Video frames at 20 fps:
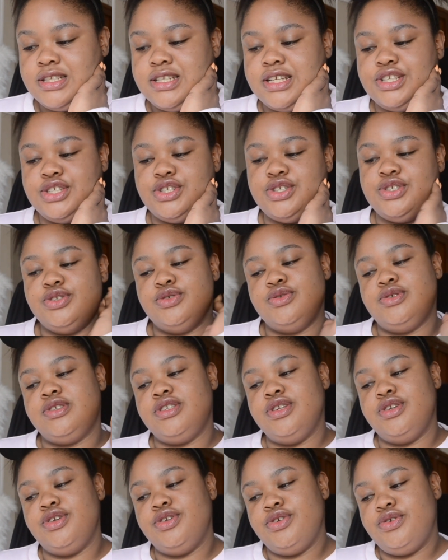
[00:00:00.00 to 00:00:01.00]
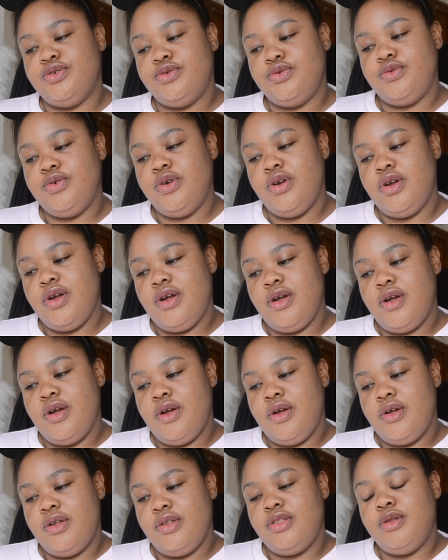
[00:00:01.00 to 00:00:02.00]
to introduce
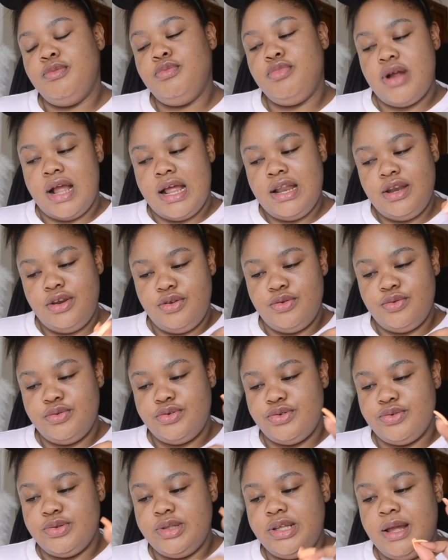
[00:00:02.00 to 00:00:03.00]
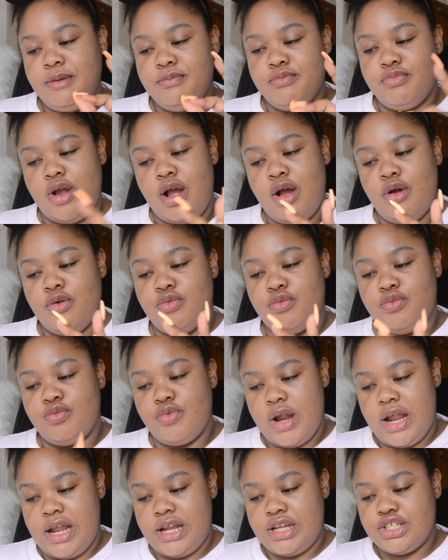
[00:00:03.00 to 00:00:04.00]
the brand new Julian brow
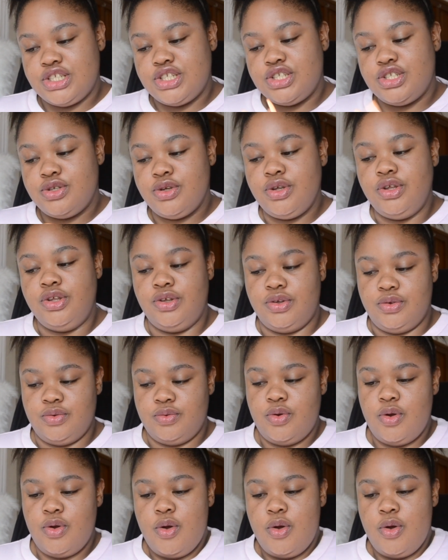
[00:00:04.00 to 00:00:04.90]
range to you.